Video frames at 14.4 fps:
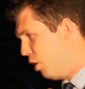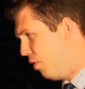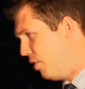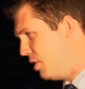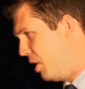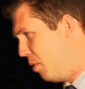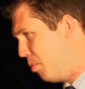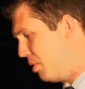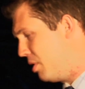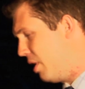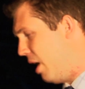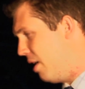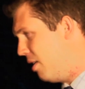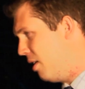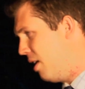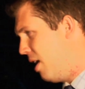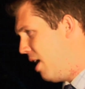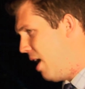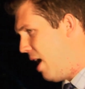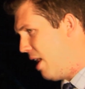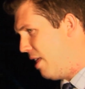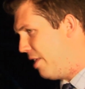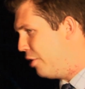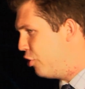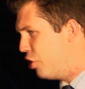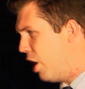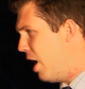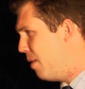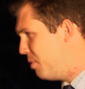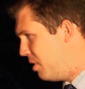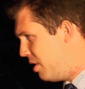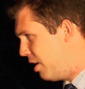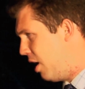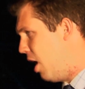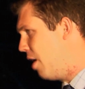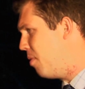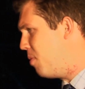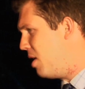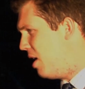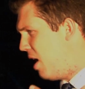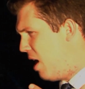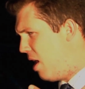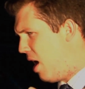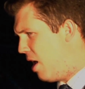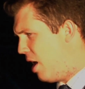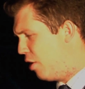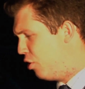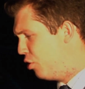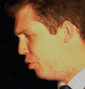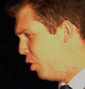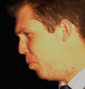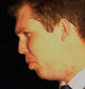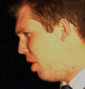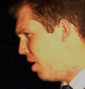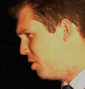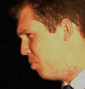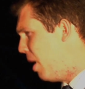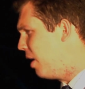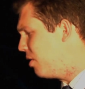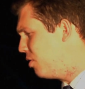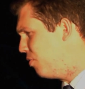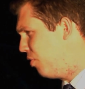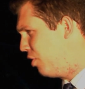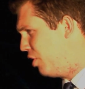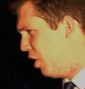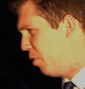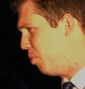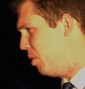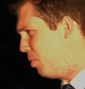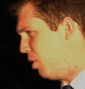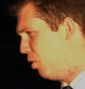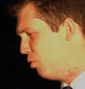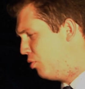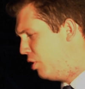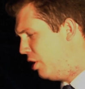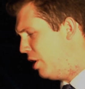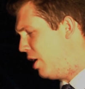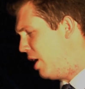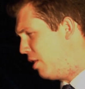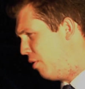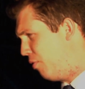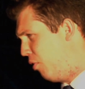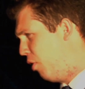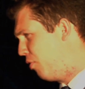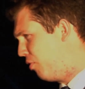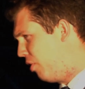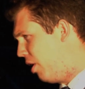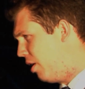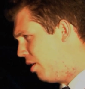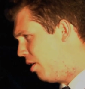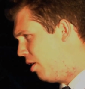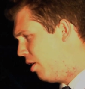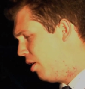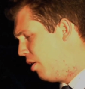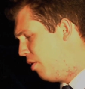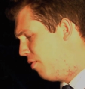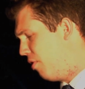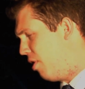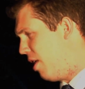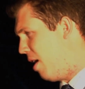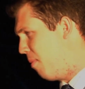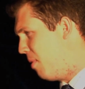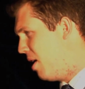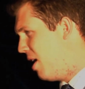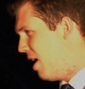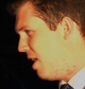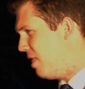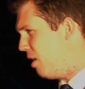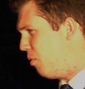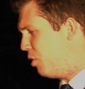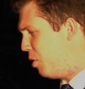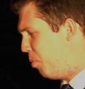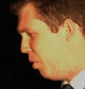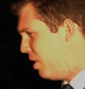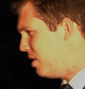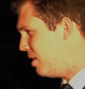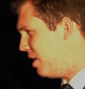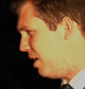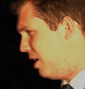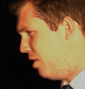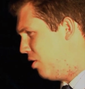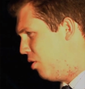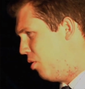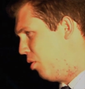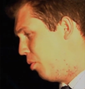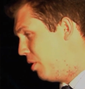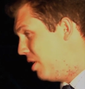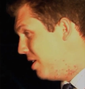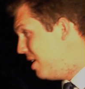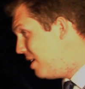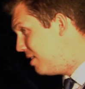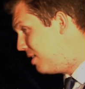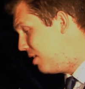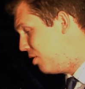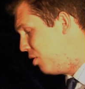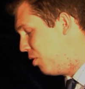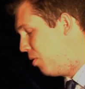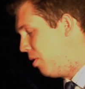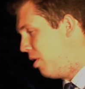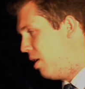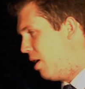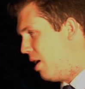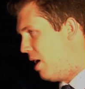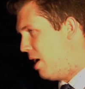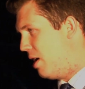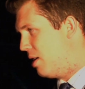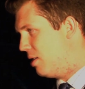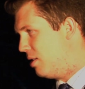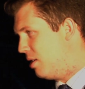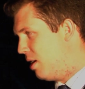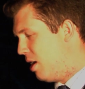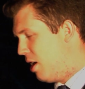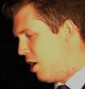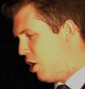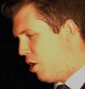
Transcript: well over 10%. And I think jobs and the economy and career prospects for young people are really at the forefront for them. And I think what the president can do, or what he needs to do, is